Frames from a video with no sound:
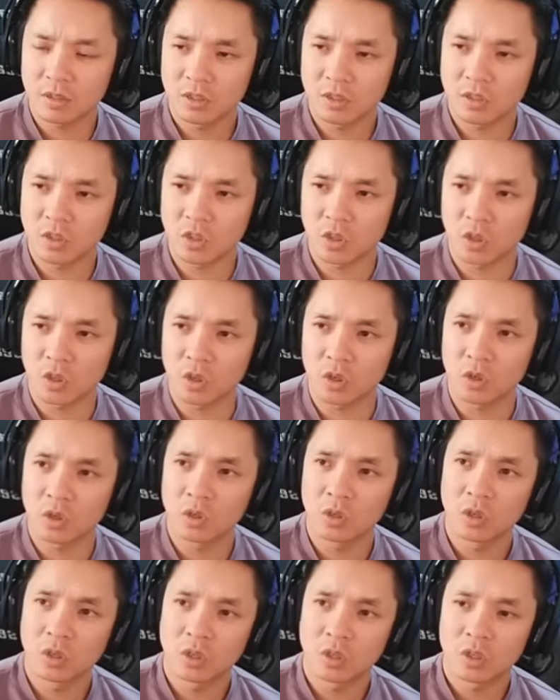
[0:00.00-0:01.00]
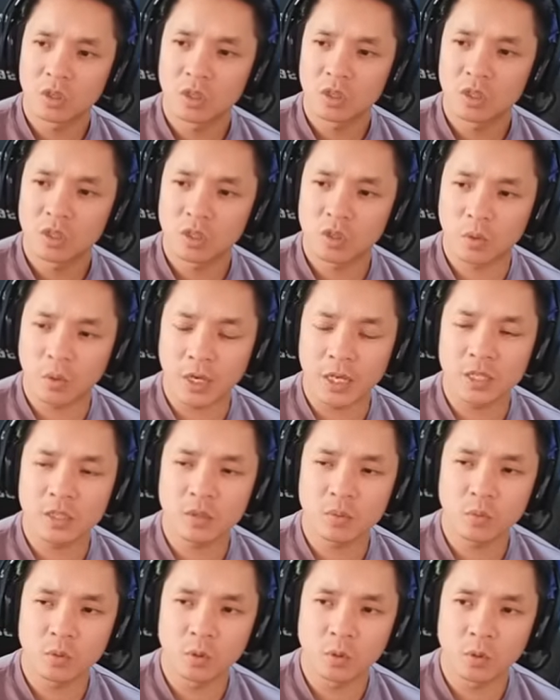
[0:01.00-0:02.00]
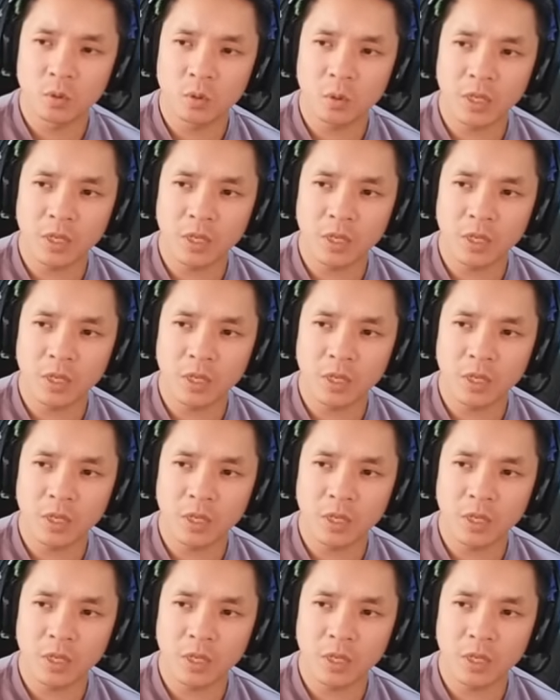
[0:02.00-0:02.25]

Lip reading: So twice will